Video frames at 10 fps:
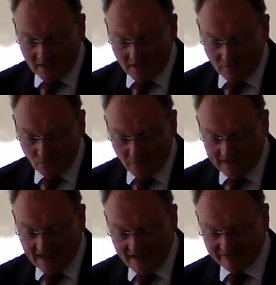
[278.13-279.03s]
Uh,
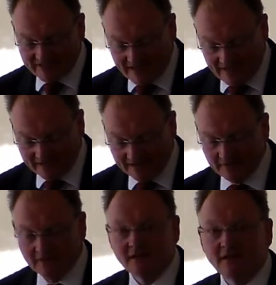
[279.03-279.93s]
we have a
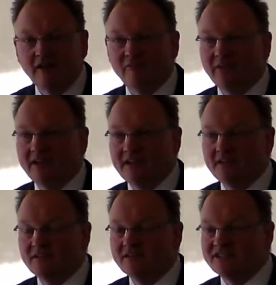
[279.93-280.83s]
target of
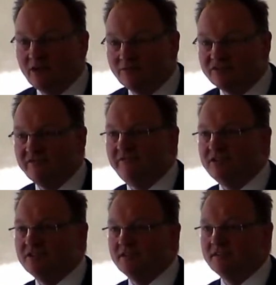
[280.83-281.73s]
being
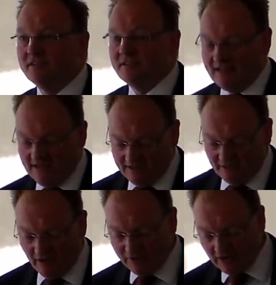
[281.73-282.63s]
self-sufficient
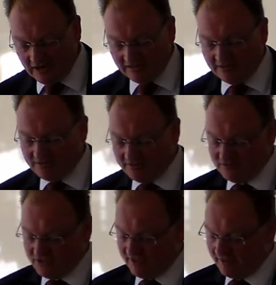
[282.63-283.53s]
in on-island
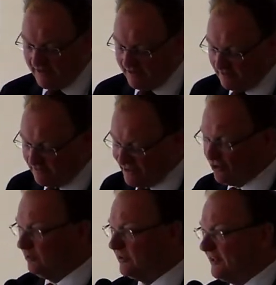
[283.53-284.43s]
generated
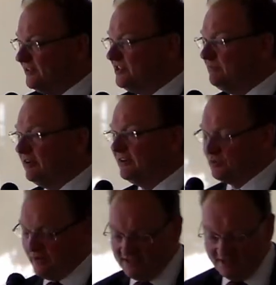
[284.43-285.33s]
renewable energy by
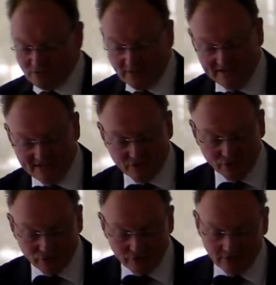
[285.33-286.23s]

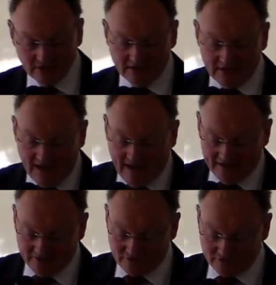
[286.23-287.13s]
2022
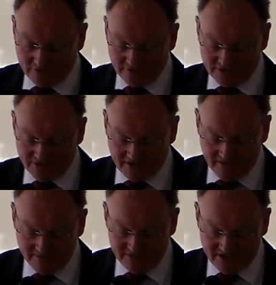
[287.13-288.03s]
and to
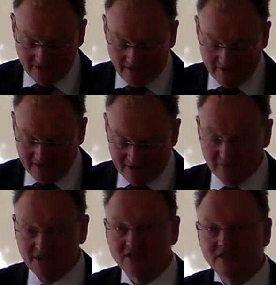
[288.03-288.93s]
achieve zero net
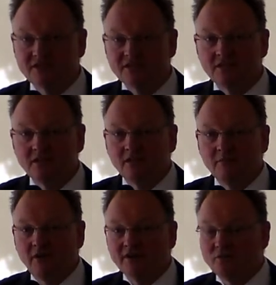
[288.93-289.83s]
emissions
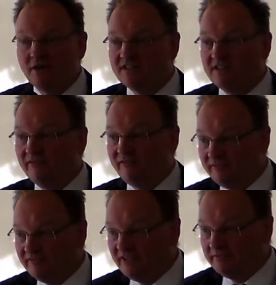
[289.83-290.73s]
by
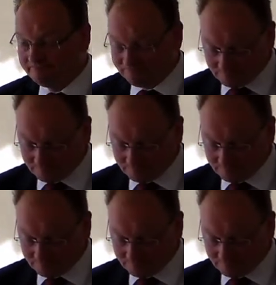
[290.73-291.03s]
2050.